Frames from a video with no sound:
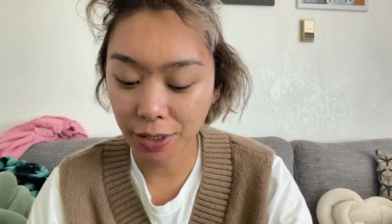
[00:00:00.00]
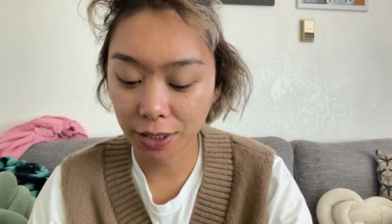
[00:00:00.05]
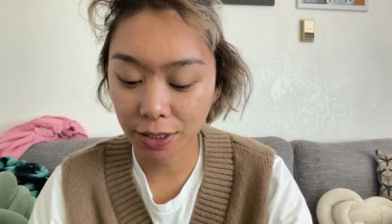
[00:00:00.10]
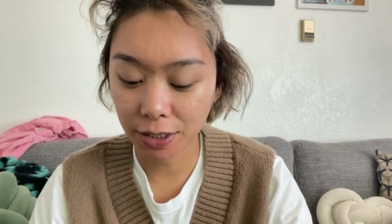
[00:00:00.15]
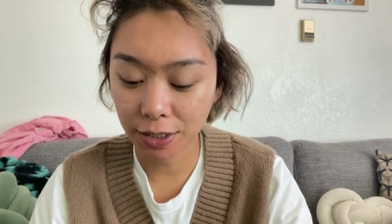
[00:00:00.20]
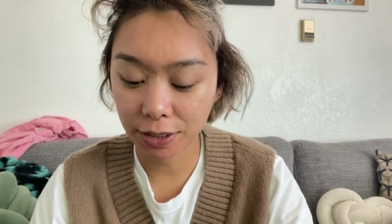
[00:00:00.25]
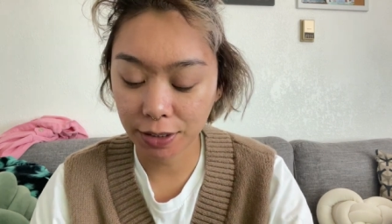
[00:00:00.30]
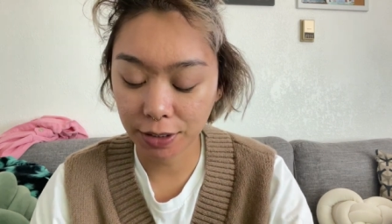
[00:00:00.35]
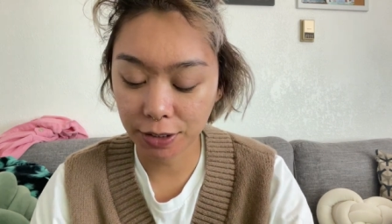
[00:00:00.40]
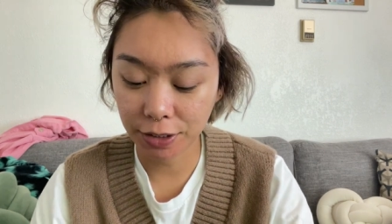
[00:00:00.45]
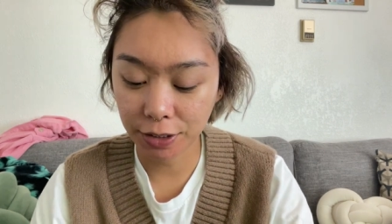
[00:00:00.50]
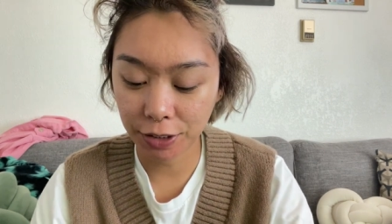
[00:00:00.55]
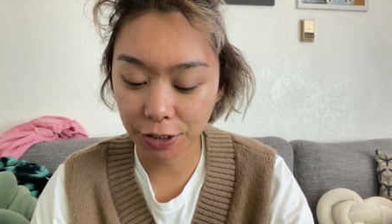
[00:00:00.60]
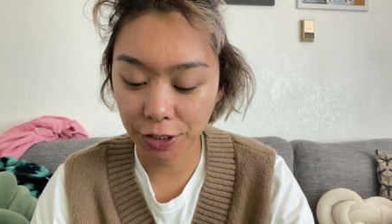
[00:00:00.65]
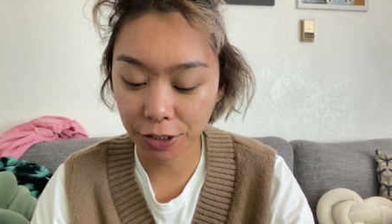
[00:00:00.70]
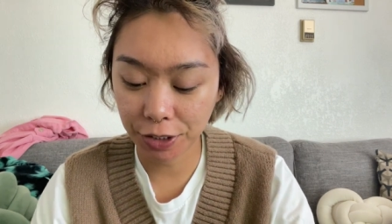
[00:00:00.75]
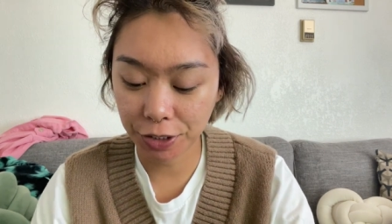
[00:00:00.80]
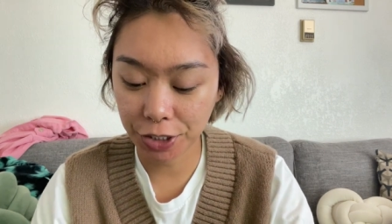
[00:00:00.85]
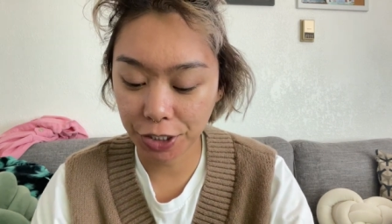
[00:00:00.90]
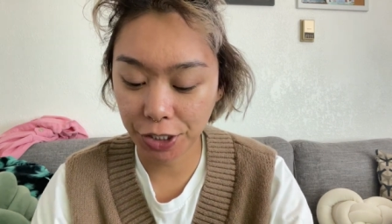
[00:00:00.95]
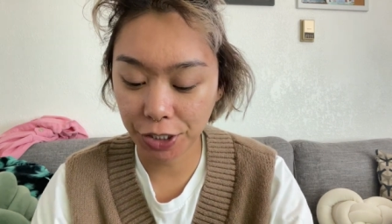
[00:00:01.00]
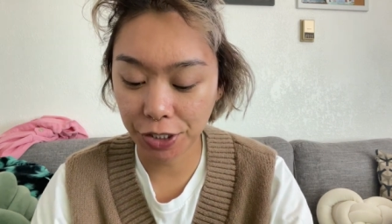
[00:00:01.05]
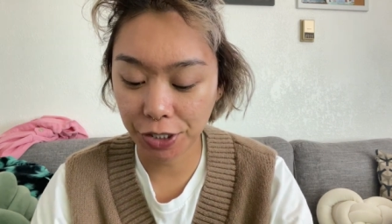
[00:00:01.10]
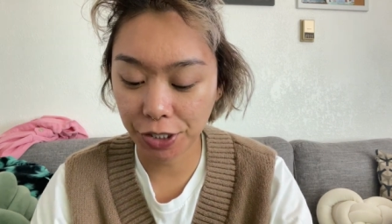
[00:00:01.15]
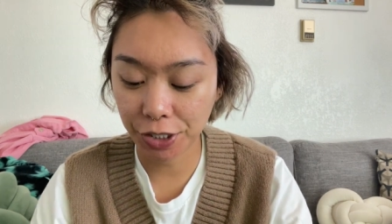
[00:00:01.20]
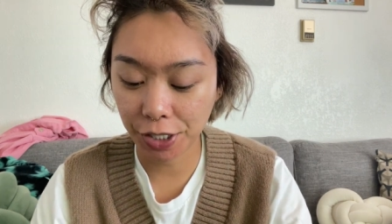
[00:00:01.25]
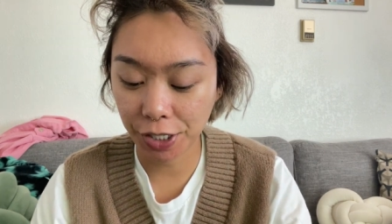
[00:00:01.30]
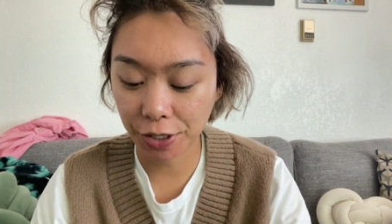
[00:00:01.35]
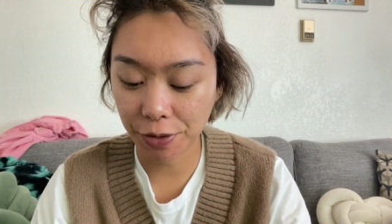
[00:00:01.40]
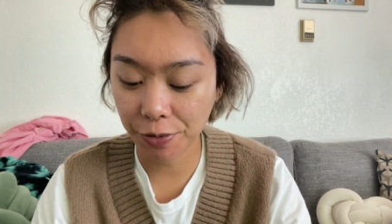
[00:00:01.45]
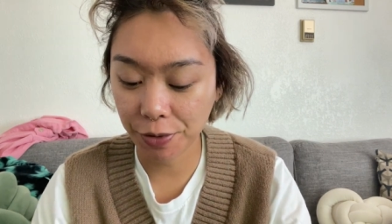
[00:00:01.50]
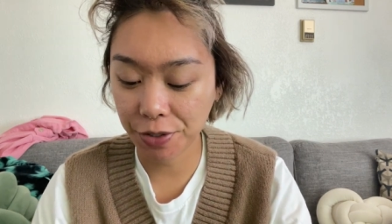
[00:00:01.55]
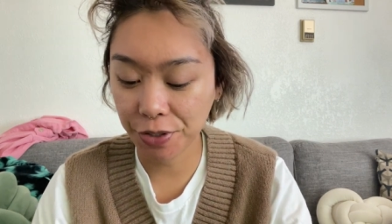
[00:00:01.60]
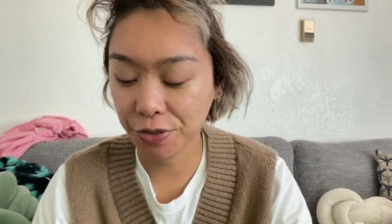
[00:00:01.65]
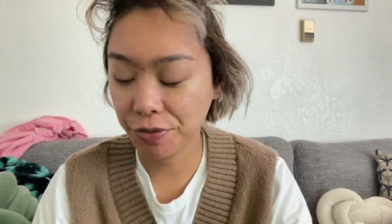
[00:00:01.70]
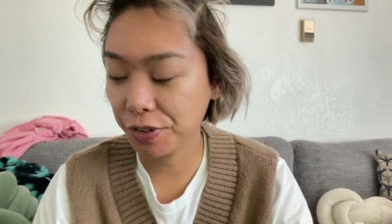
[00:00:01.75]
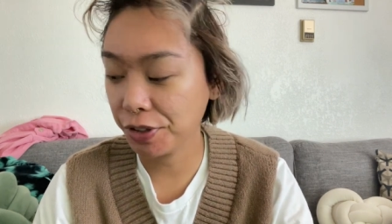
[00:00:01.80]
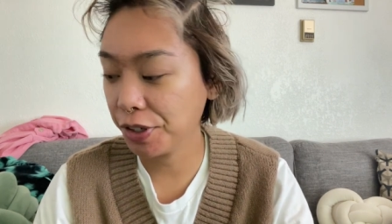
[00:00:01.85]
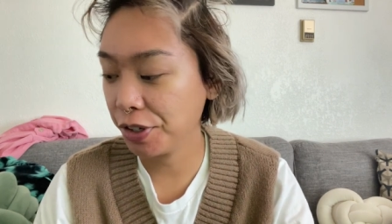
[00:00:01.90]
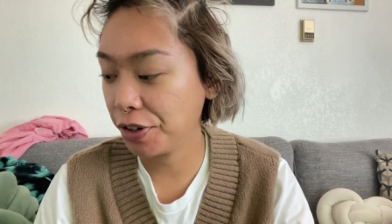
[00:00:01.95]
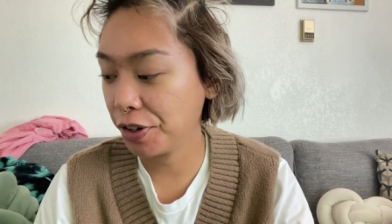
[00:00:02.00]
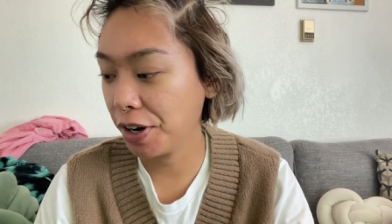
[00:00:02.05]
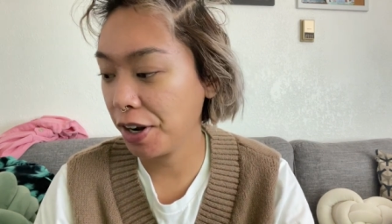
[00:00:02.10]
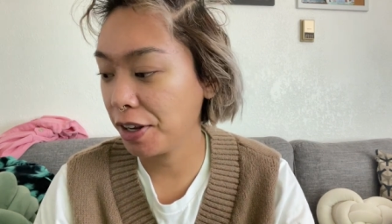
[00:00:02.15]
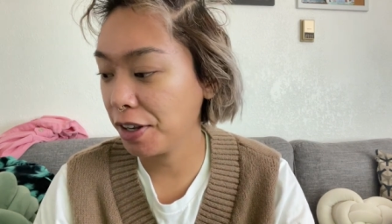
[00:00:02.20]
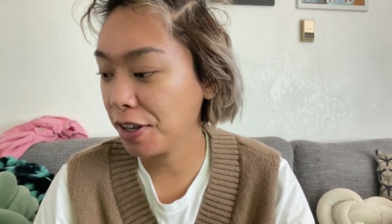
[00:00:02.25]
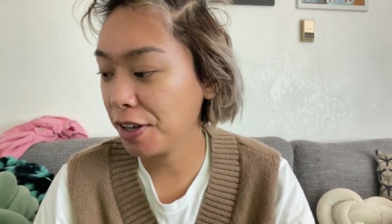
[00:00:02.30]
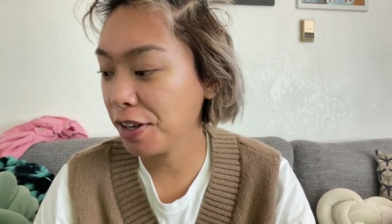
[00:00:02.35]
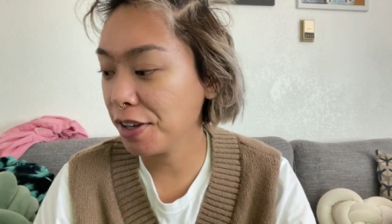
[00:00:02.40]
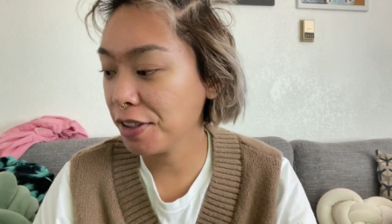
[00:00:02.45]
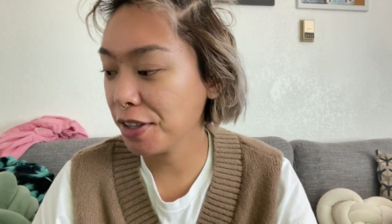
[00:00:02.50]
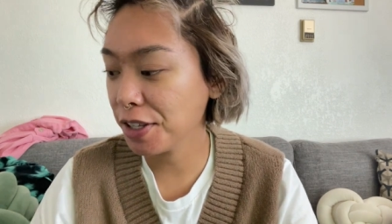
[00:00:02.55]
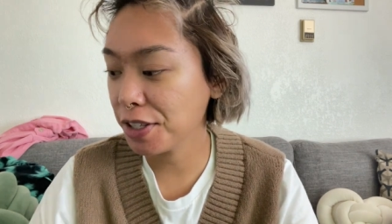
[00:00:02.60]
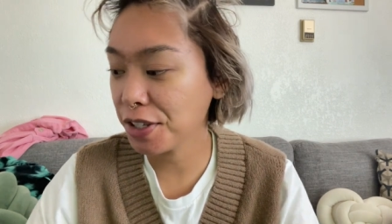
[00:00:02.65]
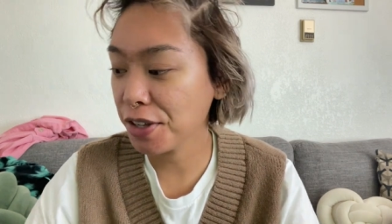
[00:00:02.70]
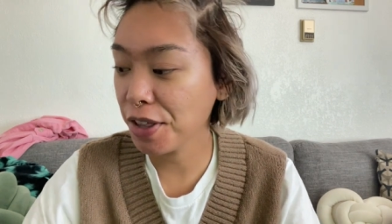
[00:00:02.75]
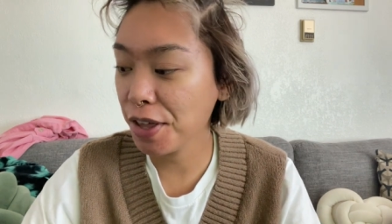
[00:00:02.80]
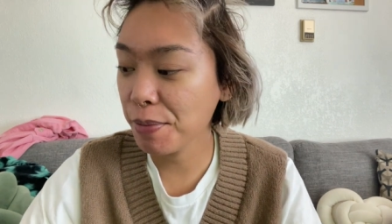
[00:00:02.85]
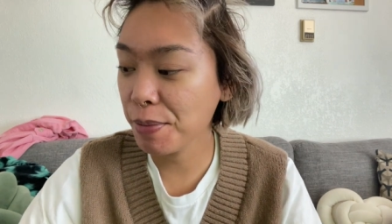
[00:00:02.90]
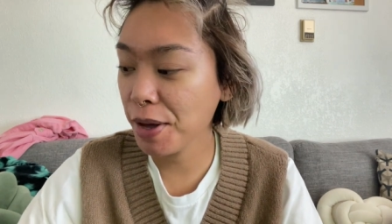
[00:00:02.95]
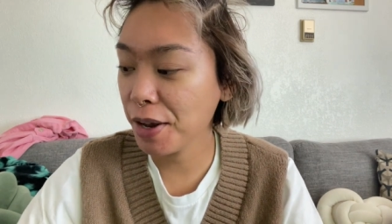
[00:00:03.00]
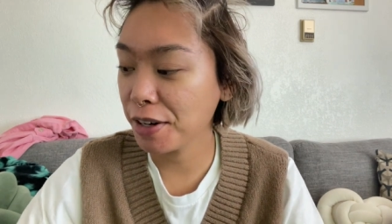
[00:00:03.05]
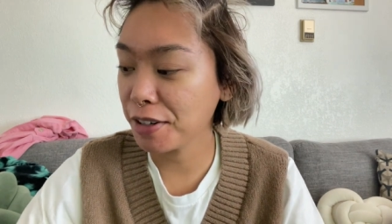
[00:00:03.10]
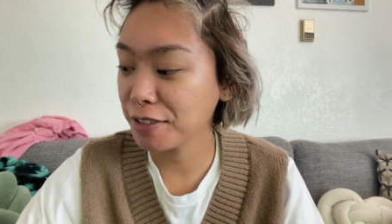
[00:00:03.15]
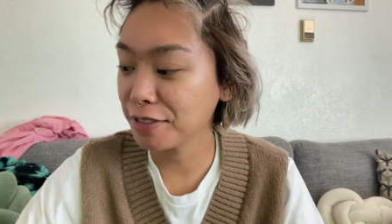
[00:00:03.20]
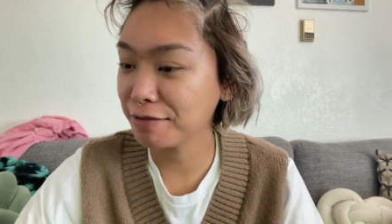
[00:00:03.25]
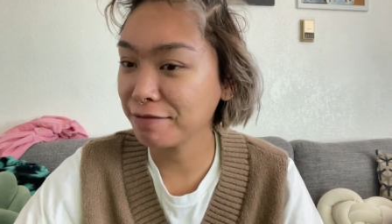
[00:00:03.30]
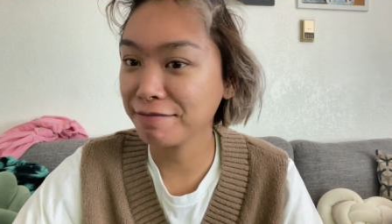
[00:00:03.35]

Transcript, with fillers: and you know she like wasn't really cranky and that's all that mattered.